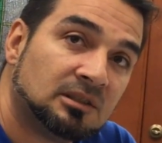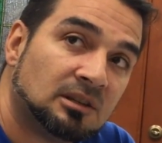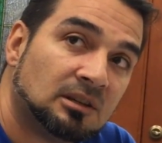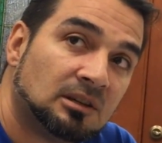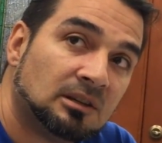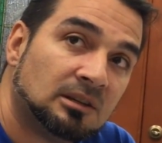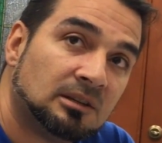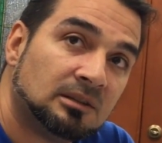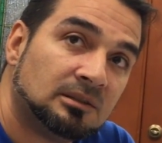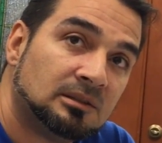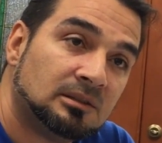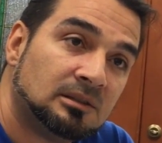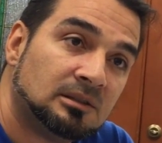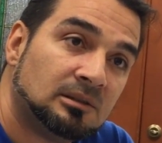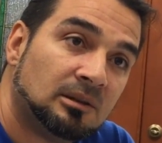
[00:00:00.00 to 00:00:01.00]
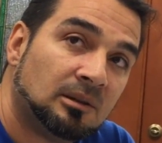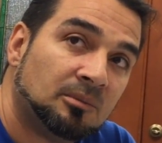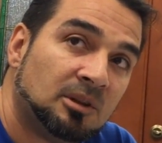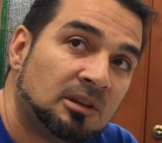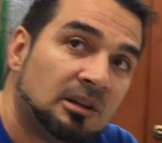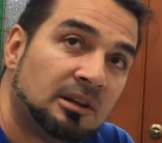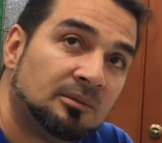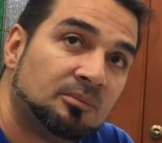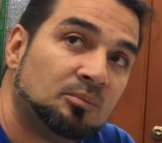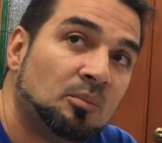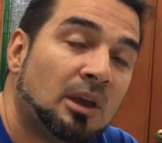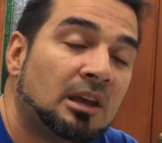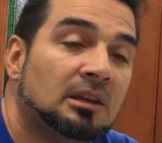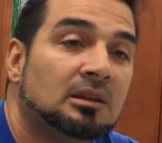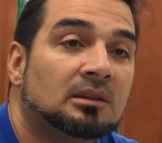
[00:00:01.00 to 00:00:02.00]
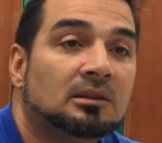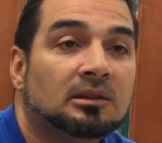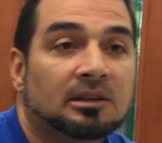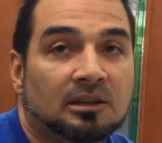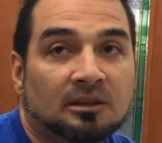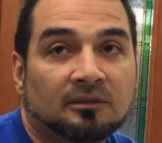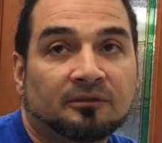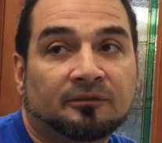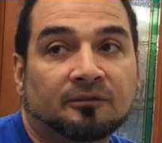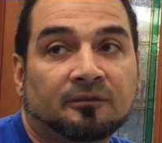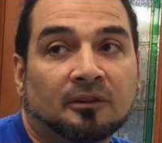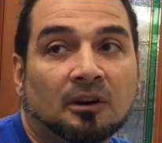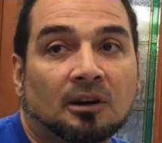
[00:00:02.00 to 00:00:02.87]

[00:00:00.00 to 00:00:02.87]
it may leave.